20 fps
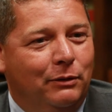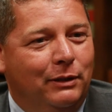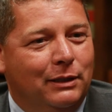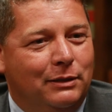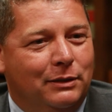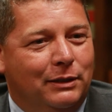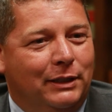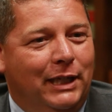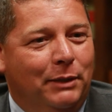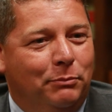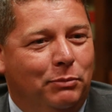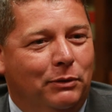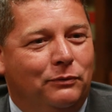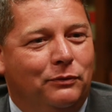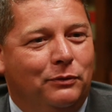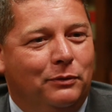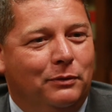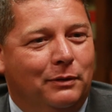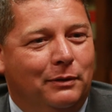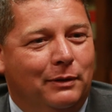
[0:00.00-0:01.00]
who gets to keep it
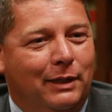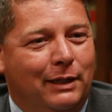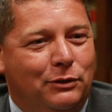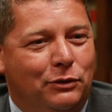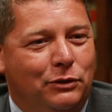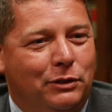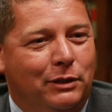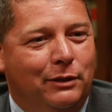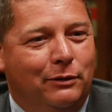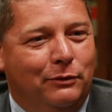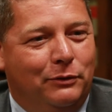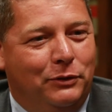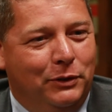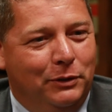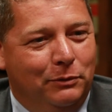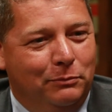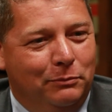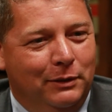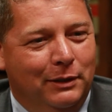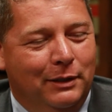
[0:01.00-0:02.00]
for the next year or
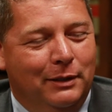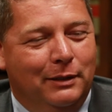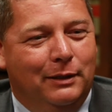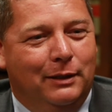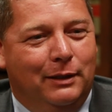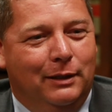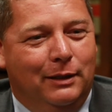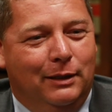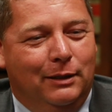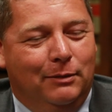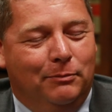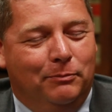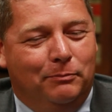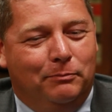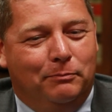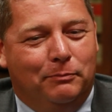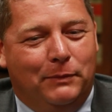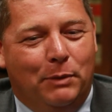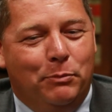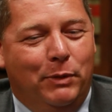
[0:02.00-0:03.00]
two, um,
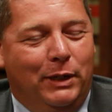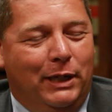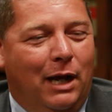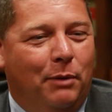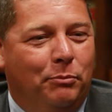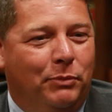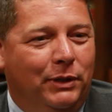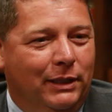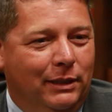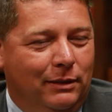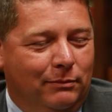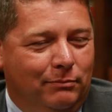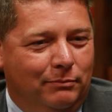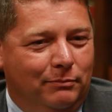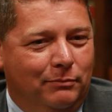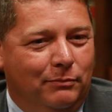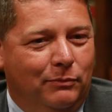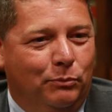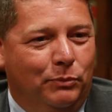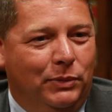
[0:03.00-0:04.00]
that may not be a
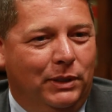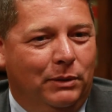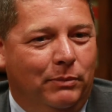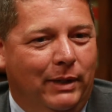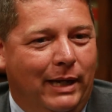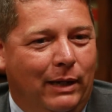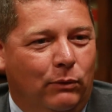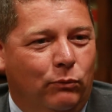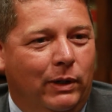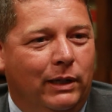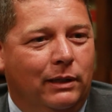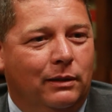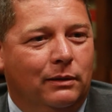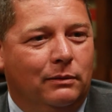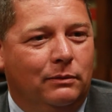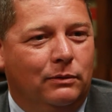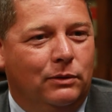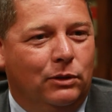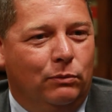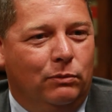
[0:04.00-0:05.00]
be a bad way to,
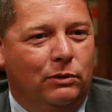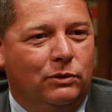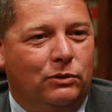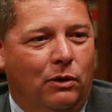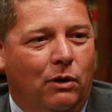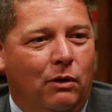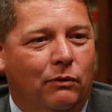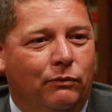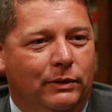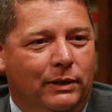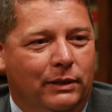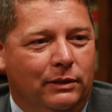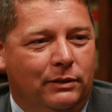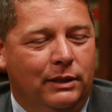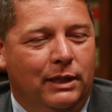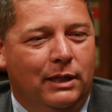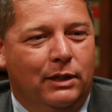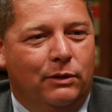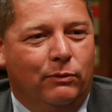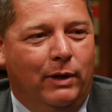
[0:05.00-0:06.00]
to resolve this.
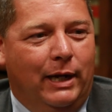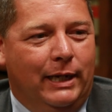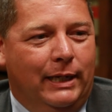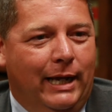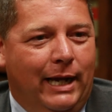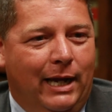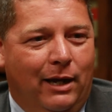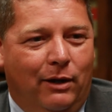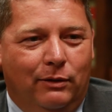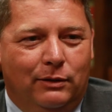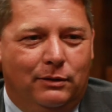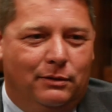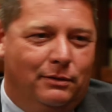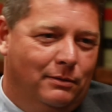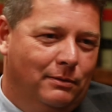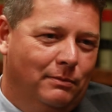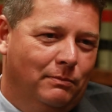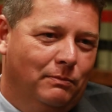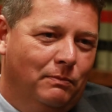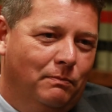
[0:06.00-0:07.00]
Right now, it's
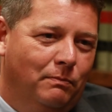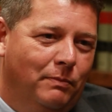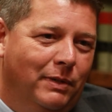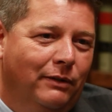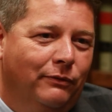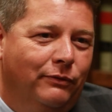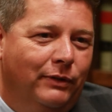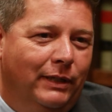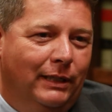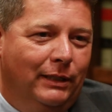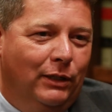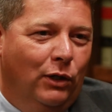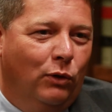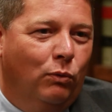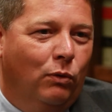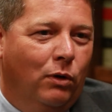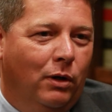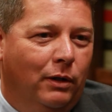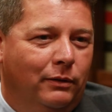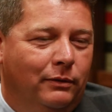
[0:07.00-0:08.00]
benefiting no
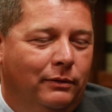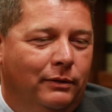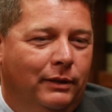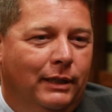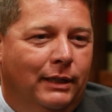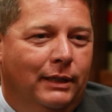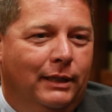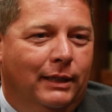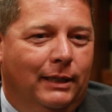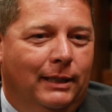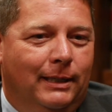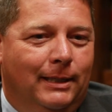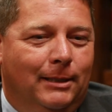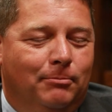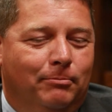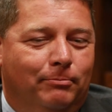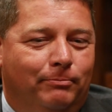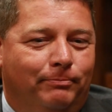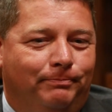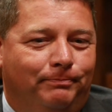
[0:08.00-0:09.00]
one.
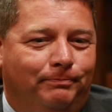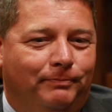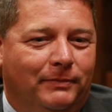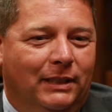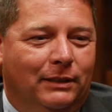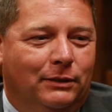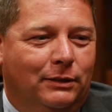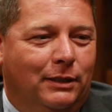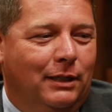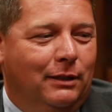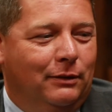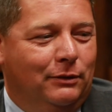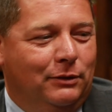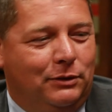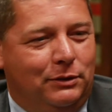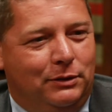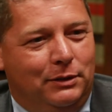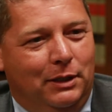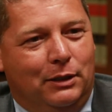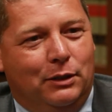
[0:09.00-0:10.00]
Um, it's kind of
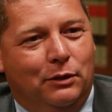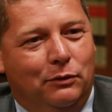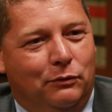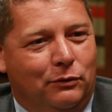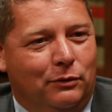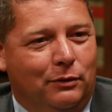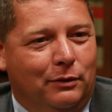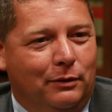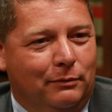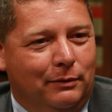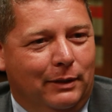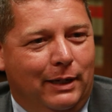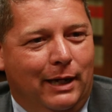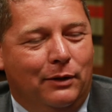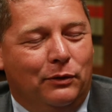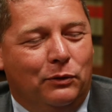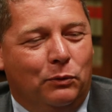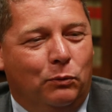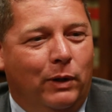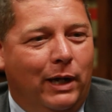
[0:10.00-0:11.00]
just stuck over
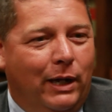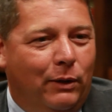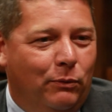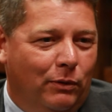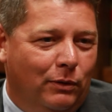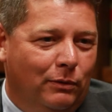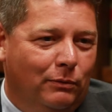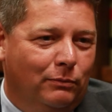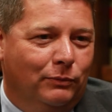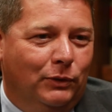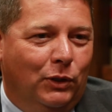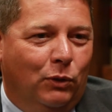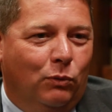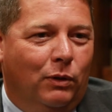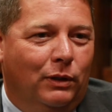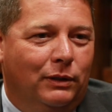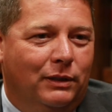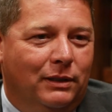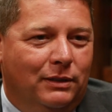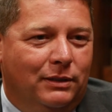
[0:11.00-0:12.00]
out of the way where no
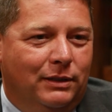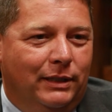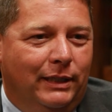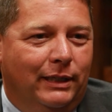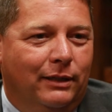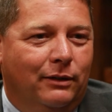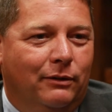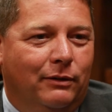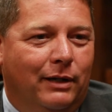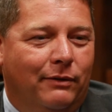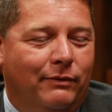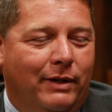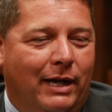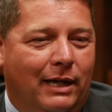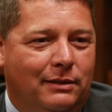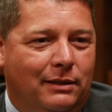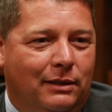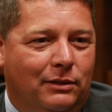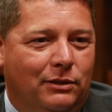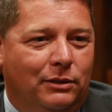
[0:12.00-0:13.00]
one can see it or have
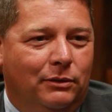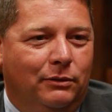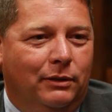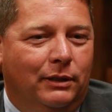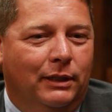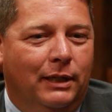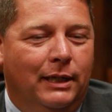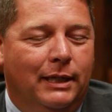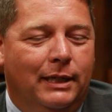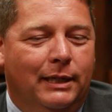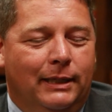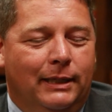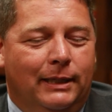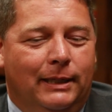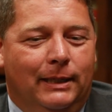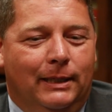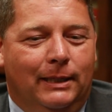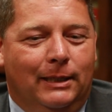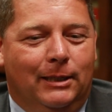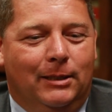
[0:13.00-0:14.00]
access to it.
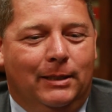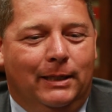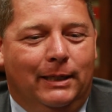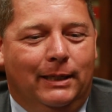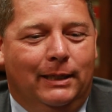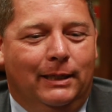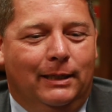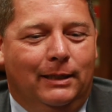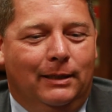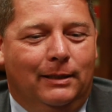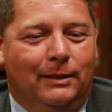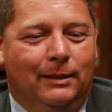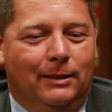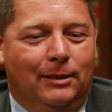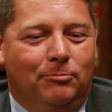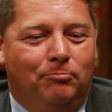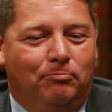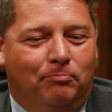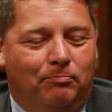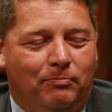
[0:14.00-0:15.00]
Uh, and
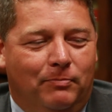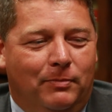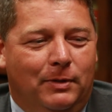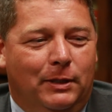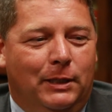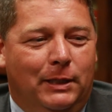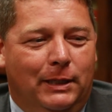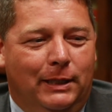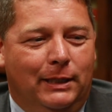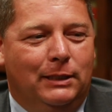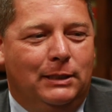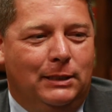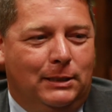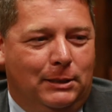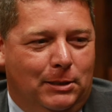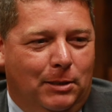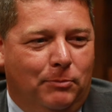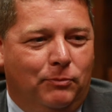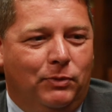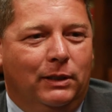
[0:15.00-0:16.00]
um, it is
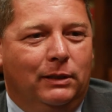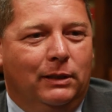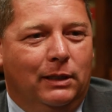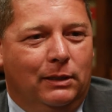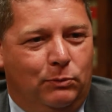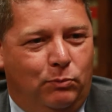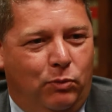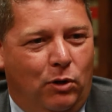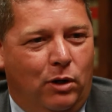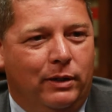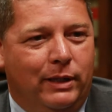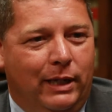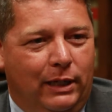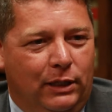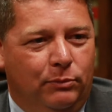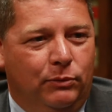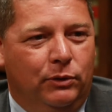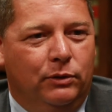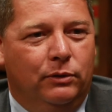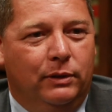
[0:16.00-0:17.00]
something that's part of that
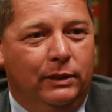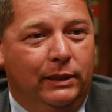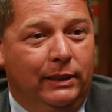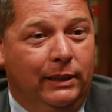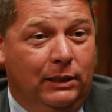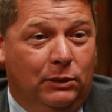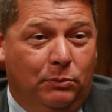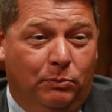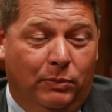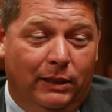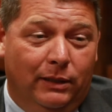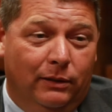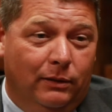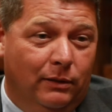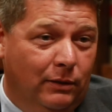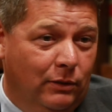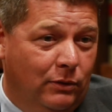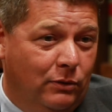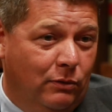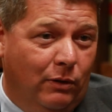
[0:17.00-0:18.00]
community. It's been in
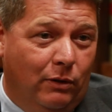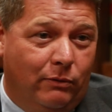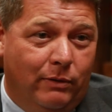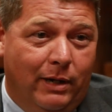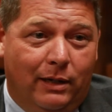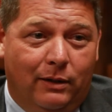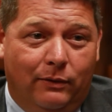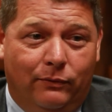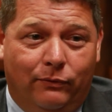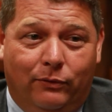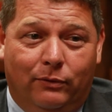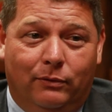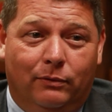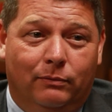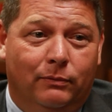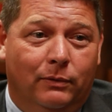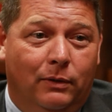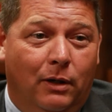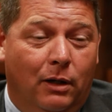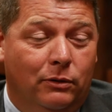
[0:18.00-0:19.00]
the historic record for
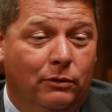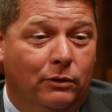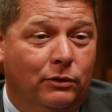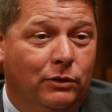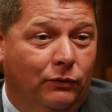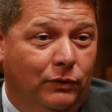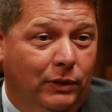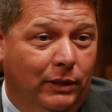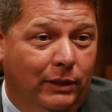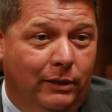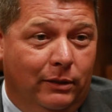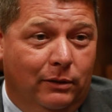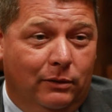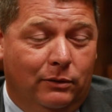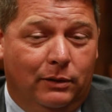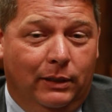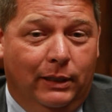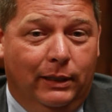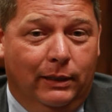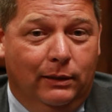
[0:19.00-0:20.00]
hundreds of
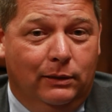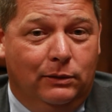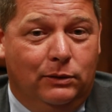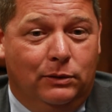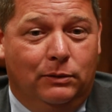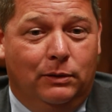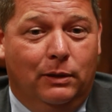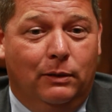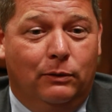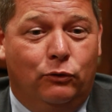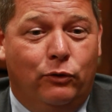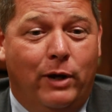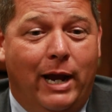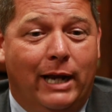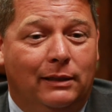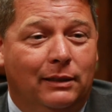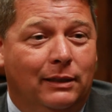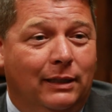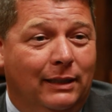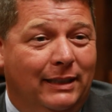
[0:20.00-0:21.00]
years, and it's
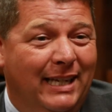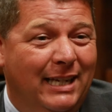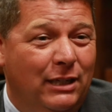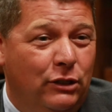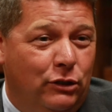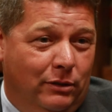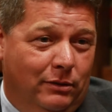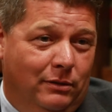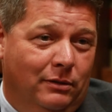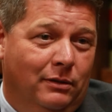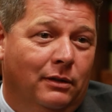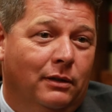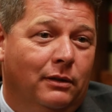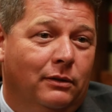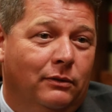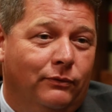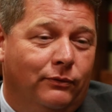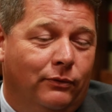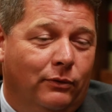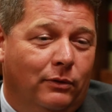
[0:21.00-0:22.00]
attracted attention
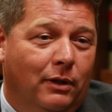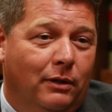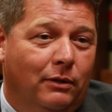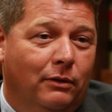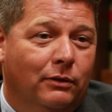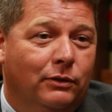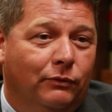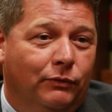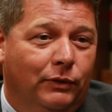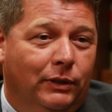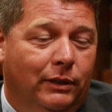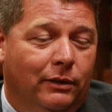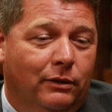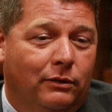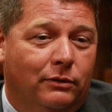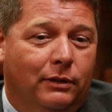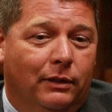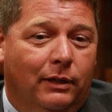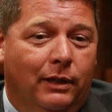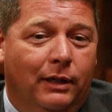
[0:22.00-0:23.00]
for hundreds of
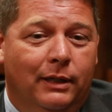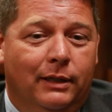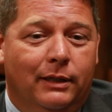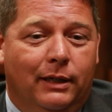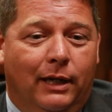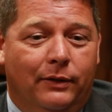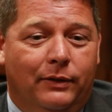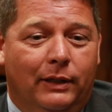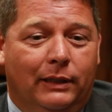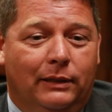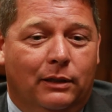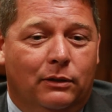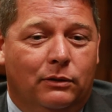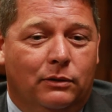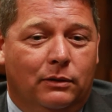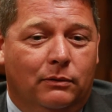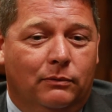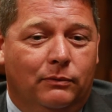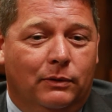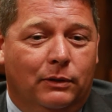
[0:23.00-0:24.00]
years. And I think
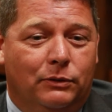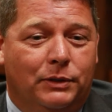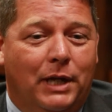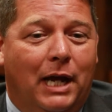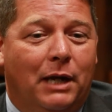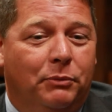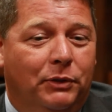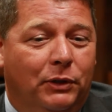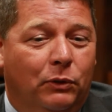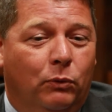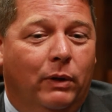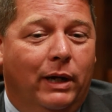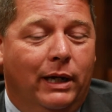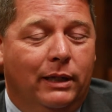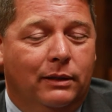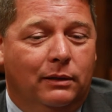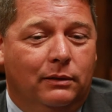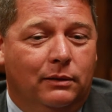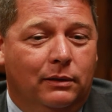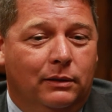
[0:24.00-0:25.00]
there's a there's got to be a
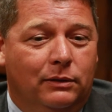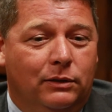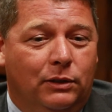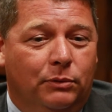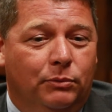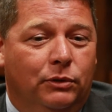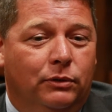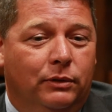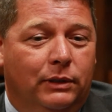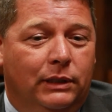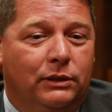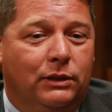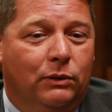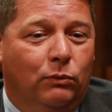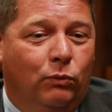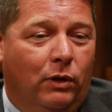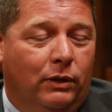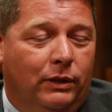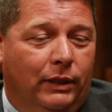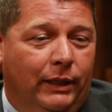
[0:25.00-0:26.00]
way that these communities
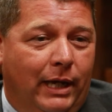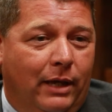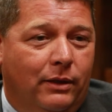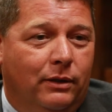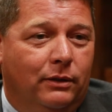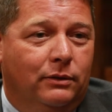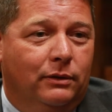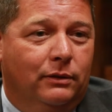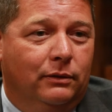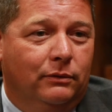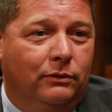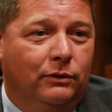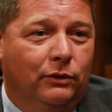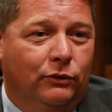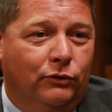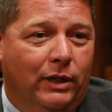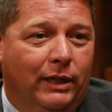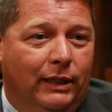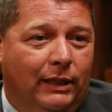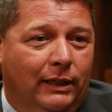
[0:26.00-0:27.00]
can work together to, to
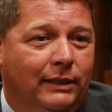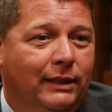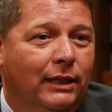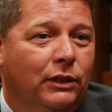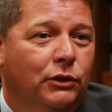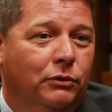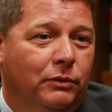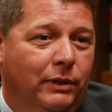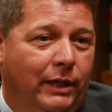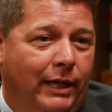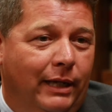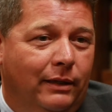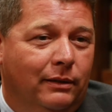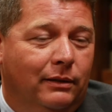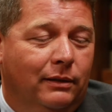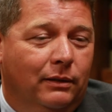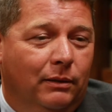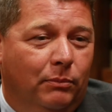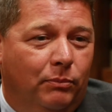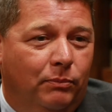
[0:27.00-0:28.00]
try to continue that
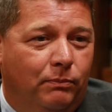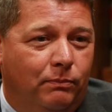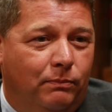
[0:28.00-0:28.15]
in a